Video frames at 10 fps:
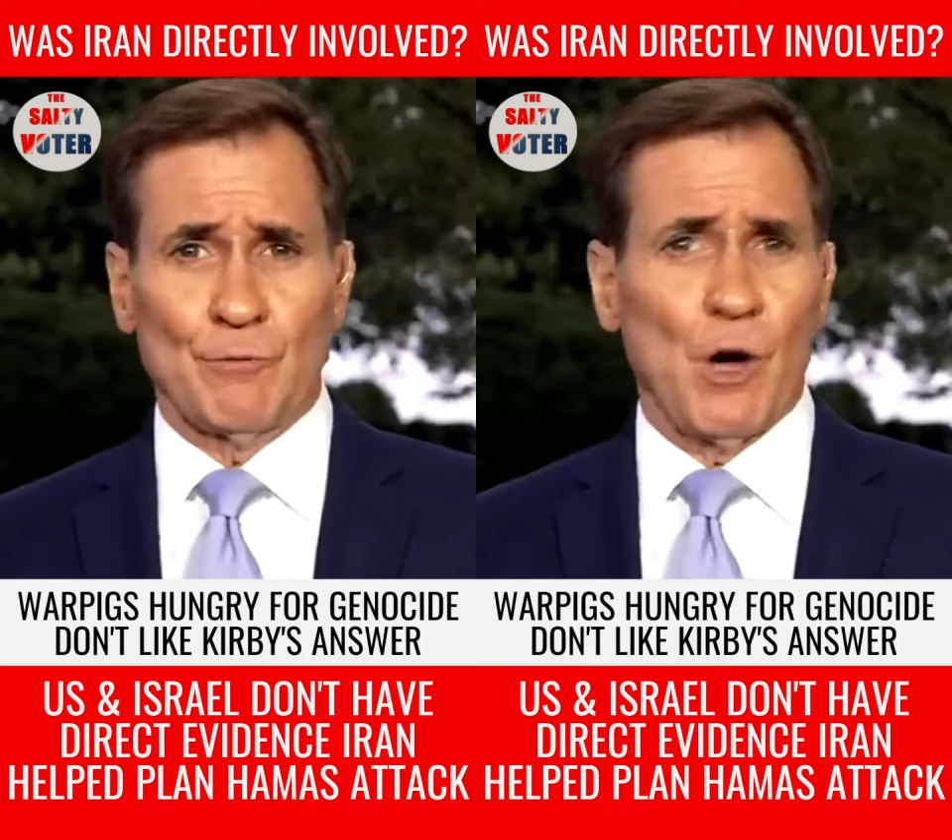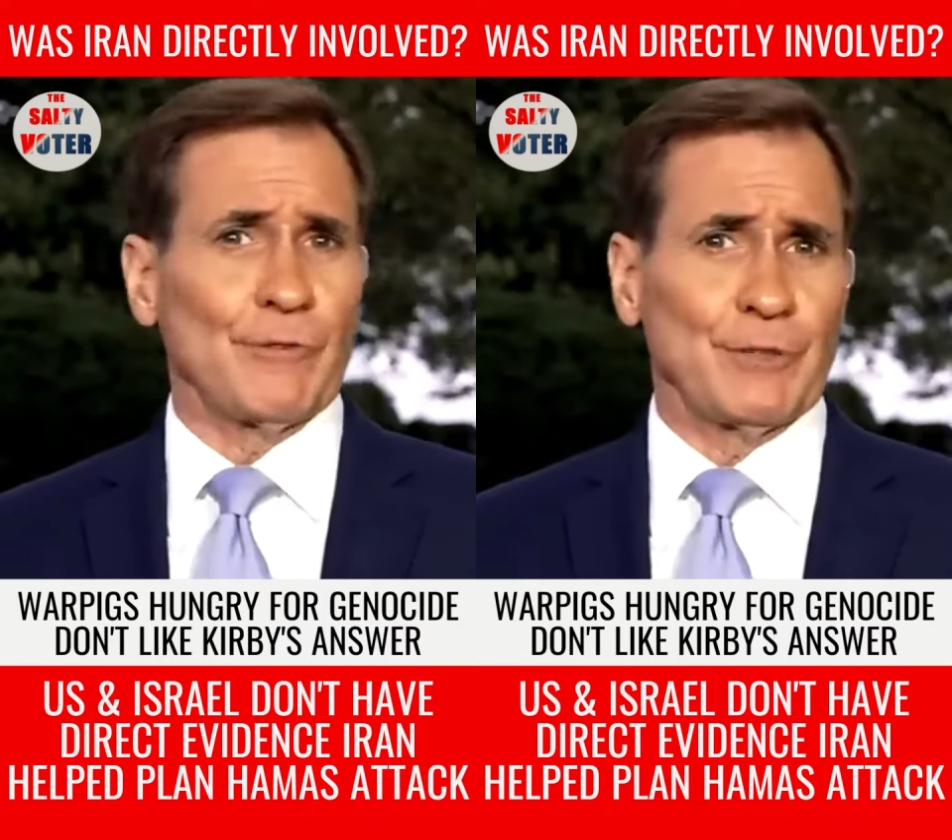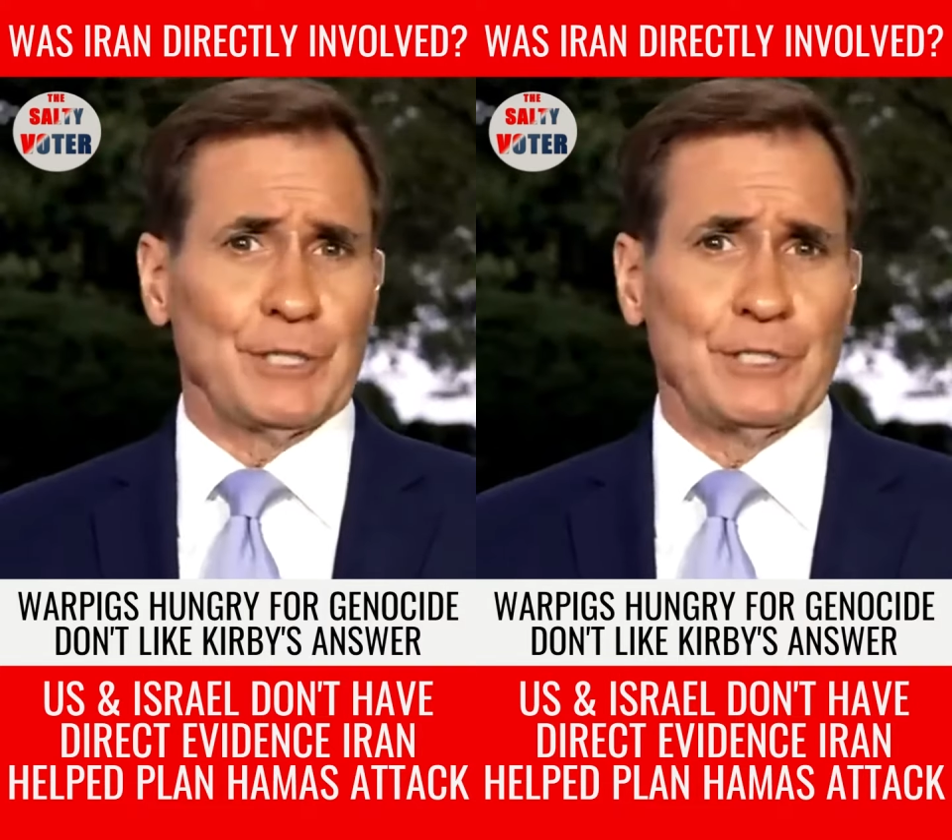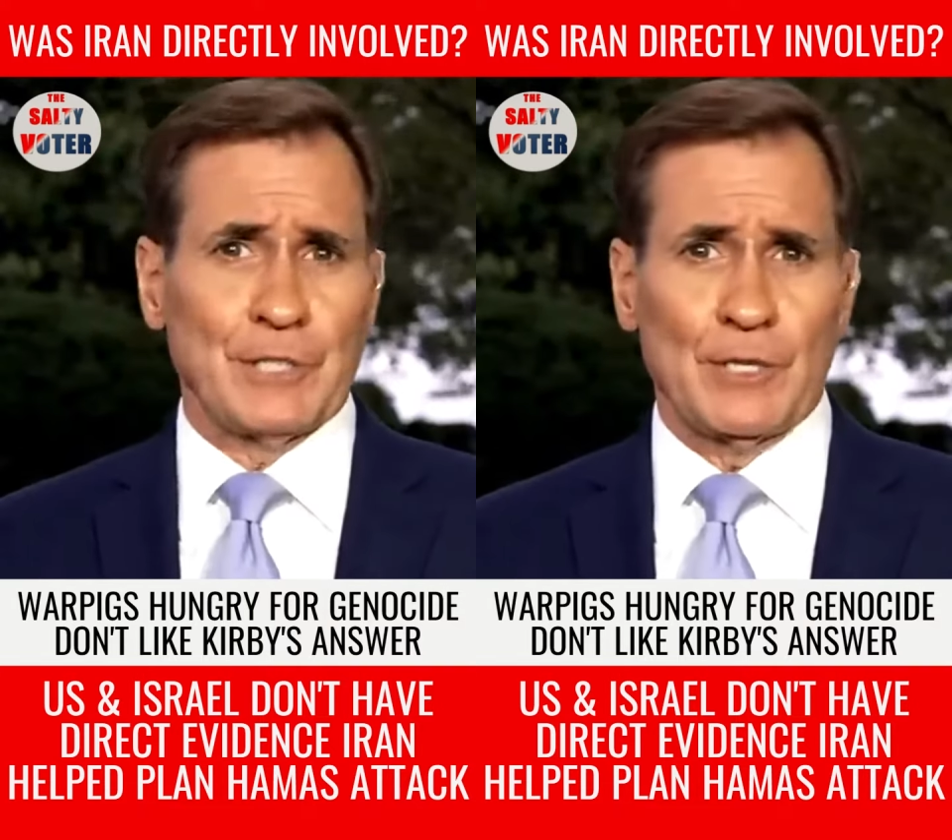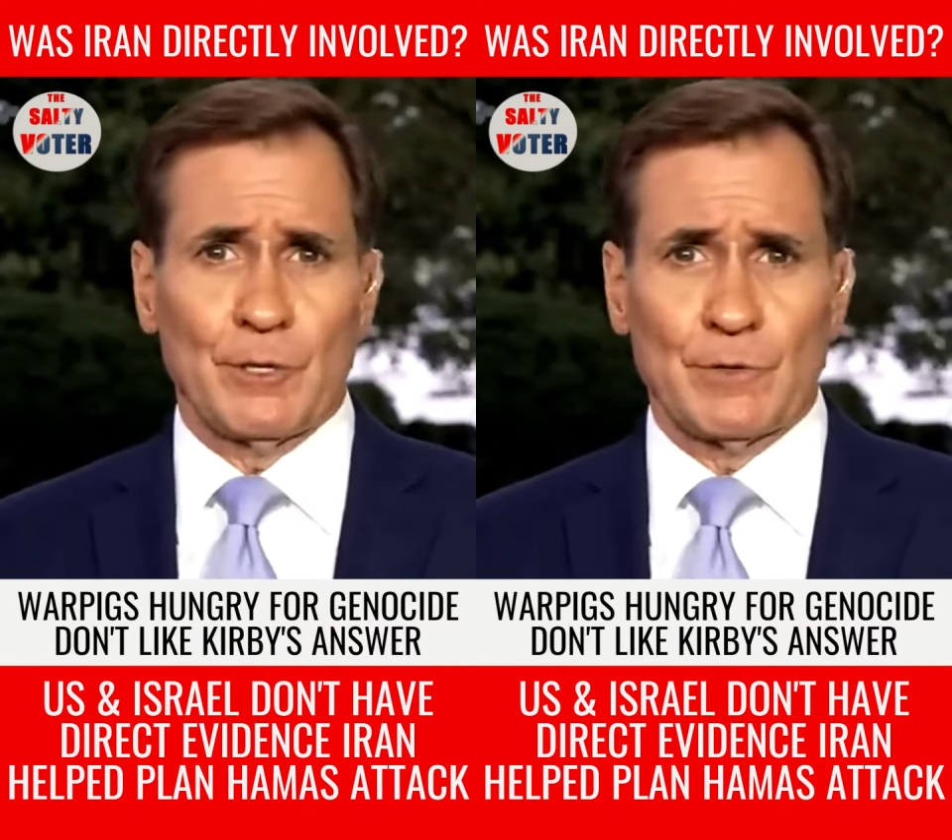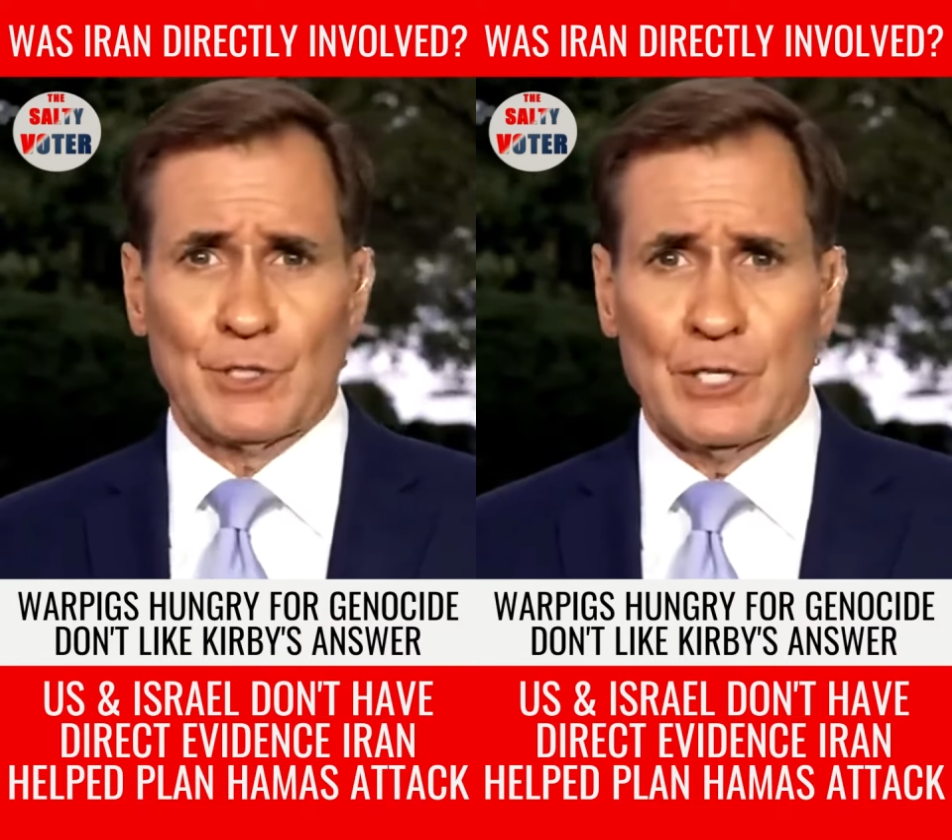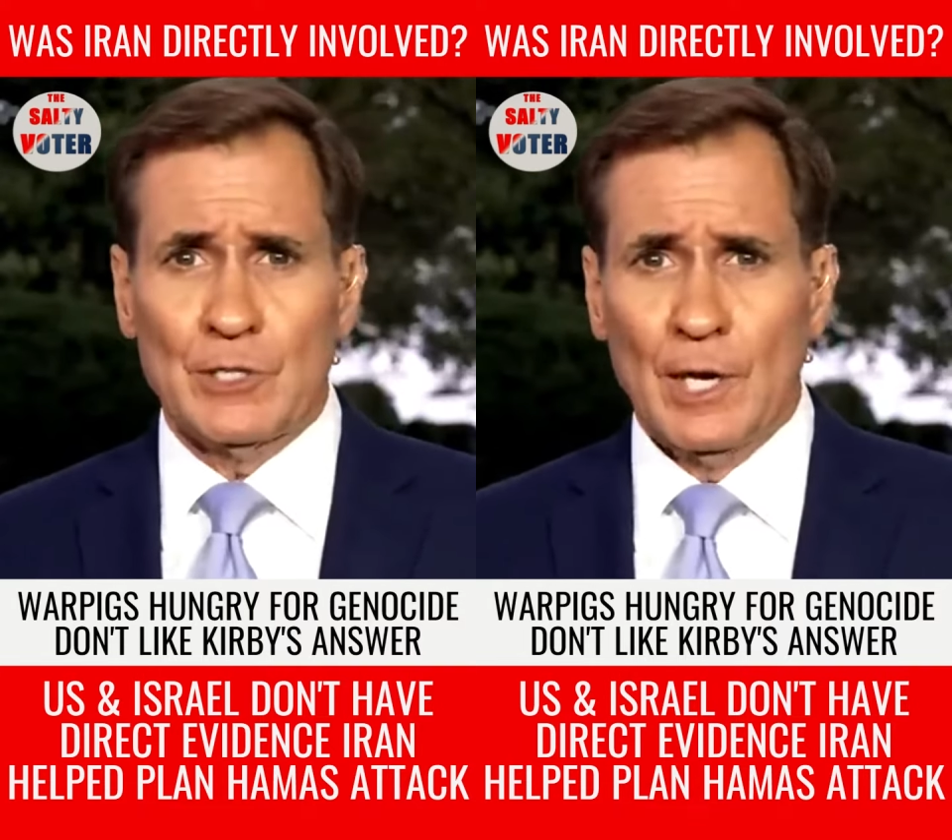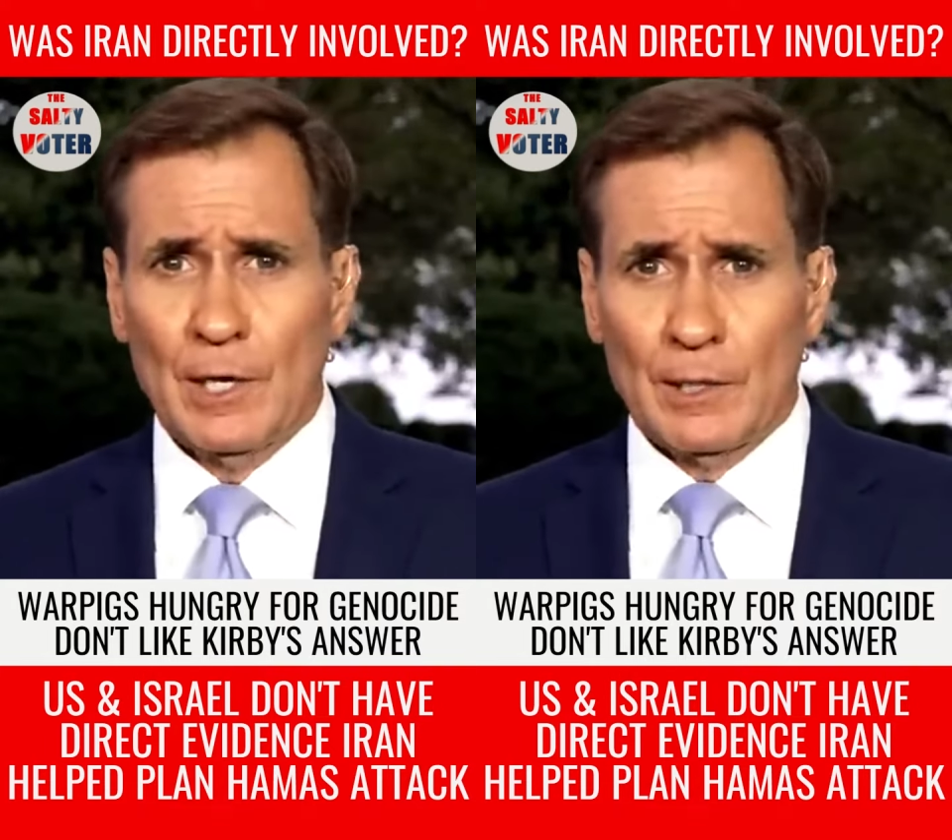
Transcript: or wrongfully detained overseas